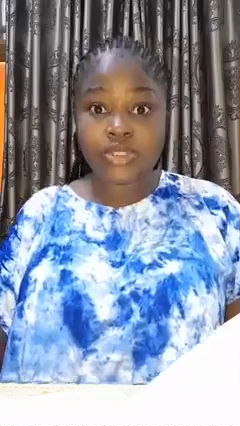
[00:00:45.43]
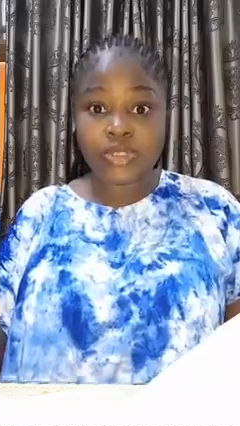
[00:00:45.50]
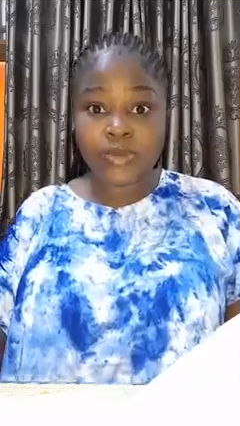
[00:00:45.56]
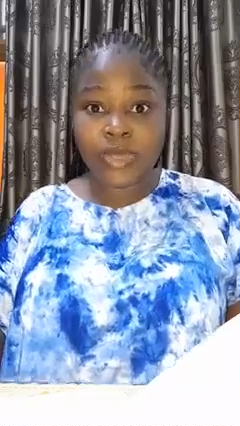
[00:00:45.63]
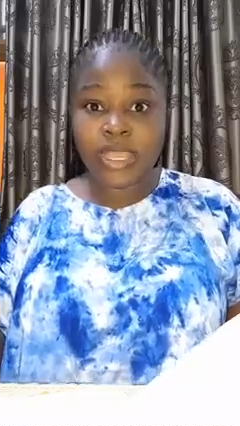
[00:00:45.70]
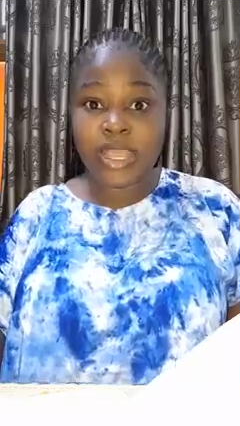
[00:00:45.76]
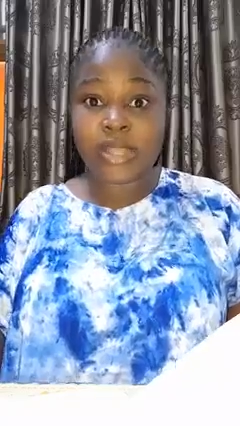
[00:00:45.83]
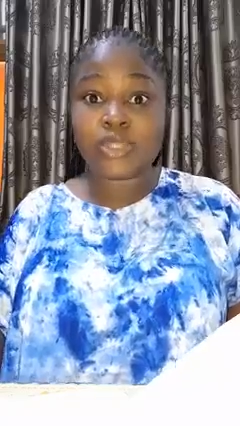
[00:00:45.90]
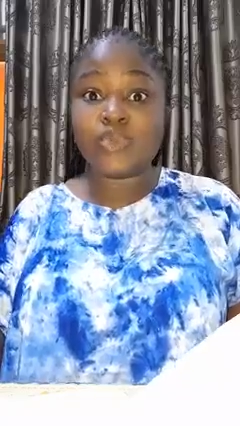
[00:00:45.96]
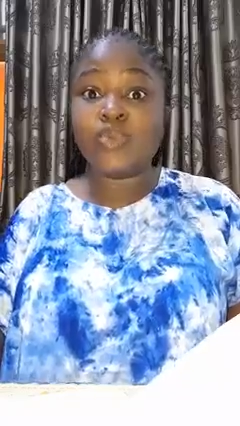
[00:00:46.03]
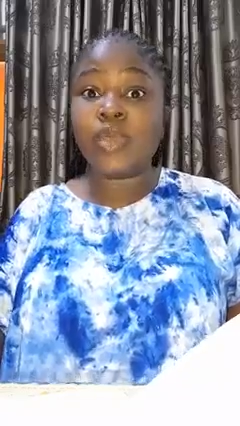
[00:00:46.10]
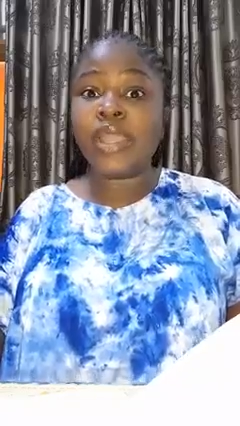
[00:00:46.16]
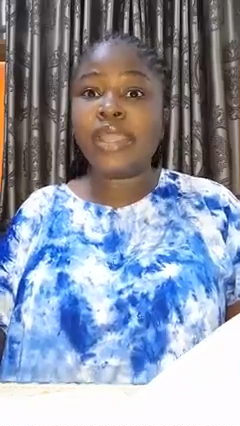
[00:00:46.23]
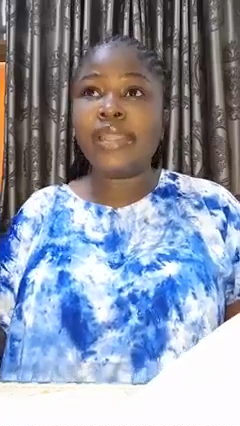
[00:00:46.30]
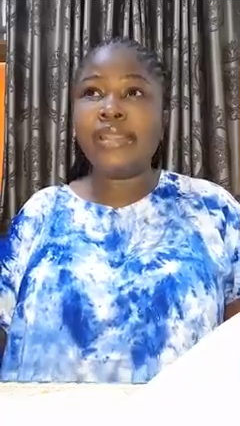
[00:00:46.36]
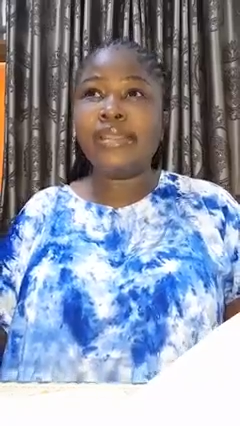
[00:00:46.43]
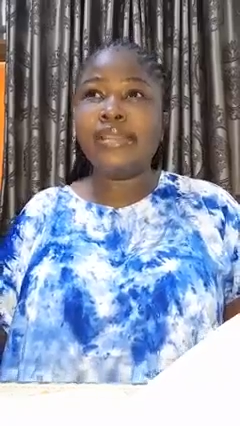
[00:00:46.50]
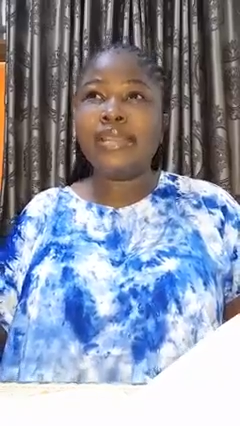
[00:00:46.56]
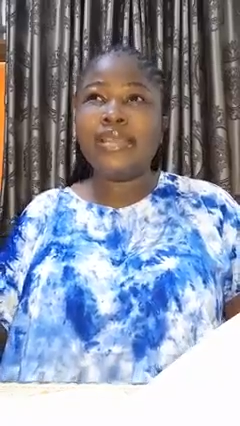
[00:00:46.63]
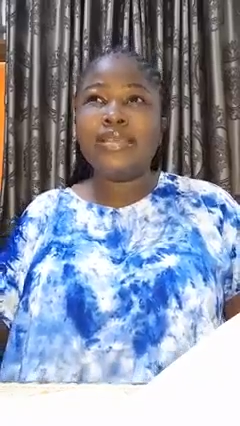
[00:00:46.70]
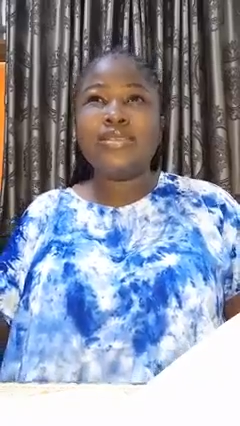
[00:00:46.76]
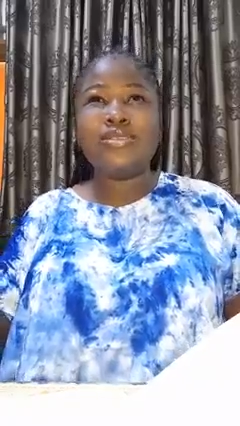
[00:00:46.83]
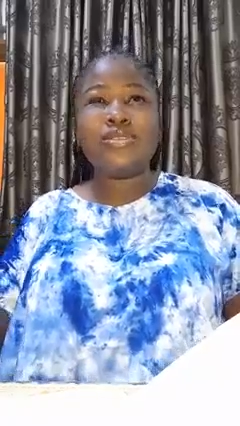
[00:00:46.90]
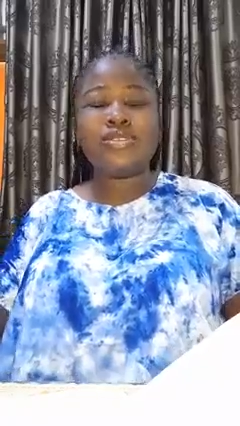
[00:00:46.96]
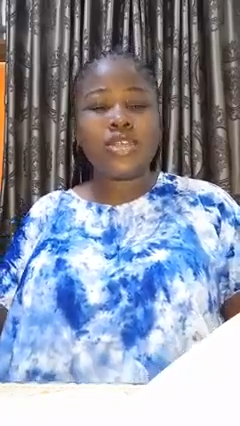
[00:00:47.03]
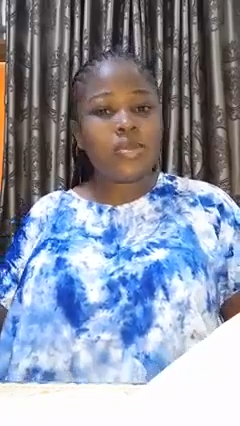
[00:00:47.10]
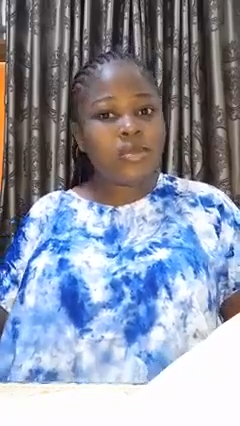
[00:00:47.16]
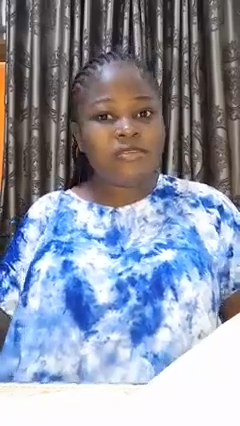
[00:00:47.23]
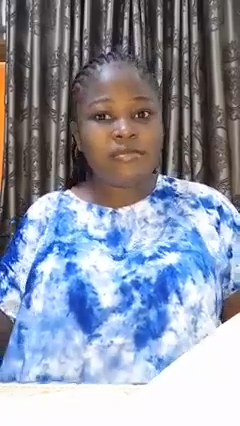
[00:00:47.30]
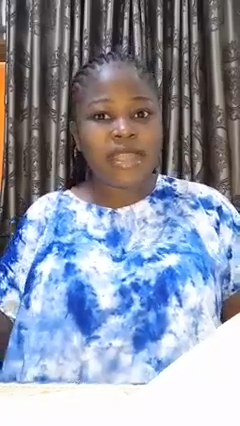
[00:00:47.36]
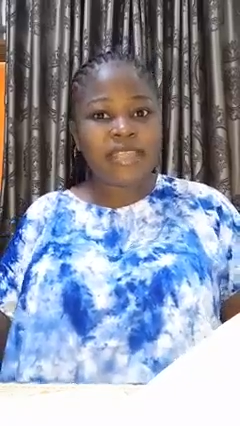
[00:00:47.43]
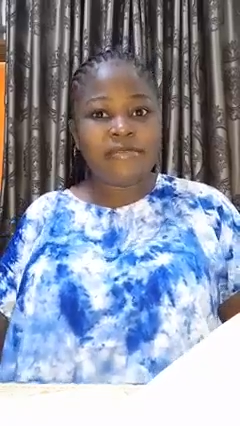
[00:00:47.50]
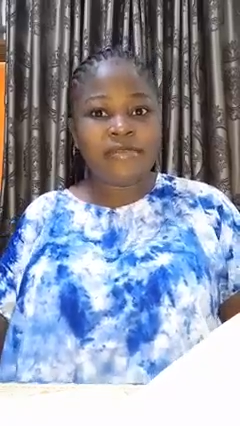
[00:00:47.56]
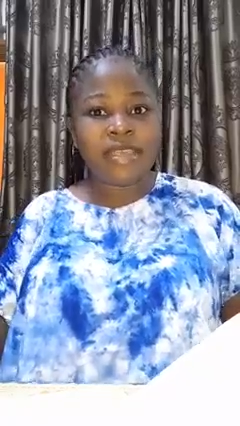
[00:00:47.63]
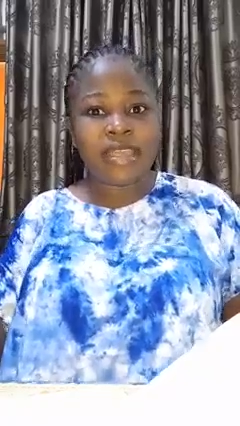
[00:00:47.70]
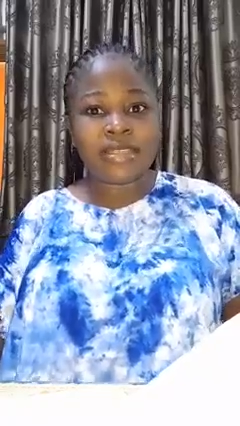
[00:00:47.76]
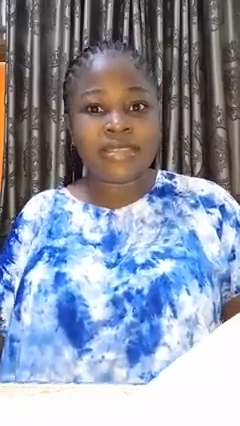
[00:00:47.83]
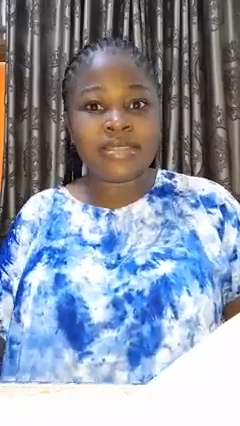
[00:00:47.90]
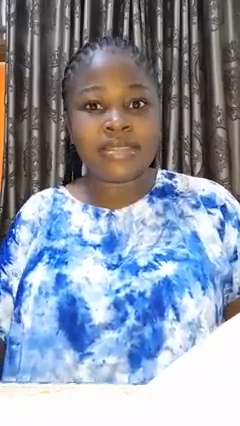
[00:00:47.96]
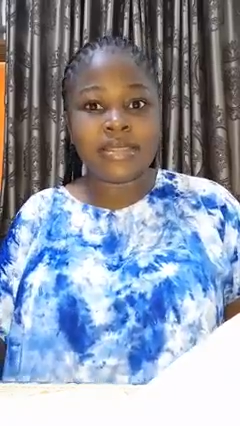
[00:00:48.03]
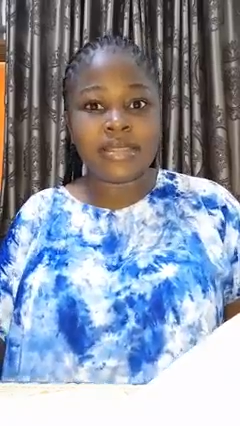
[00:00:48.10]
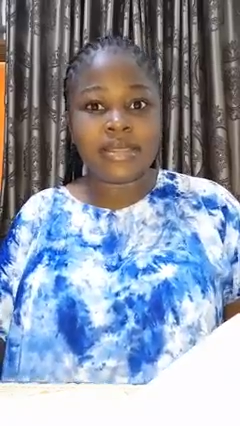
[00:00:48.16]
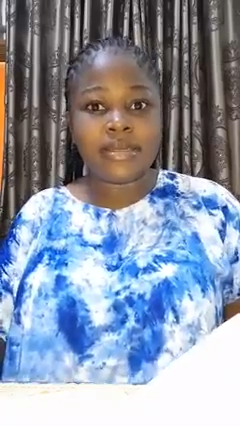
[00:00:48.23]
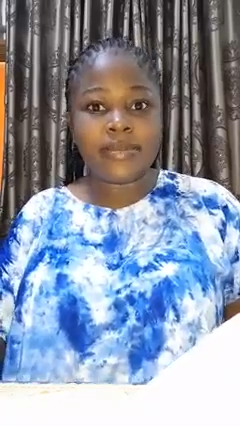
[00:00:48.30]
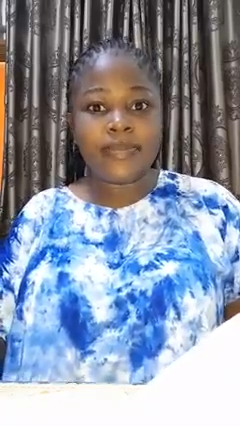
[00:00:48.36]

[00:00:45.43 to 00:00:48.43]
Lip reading: to speak out when some of my fans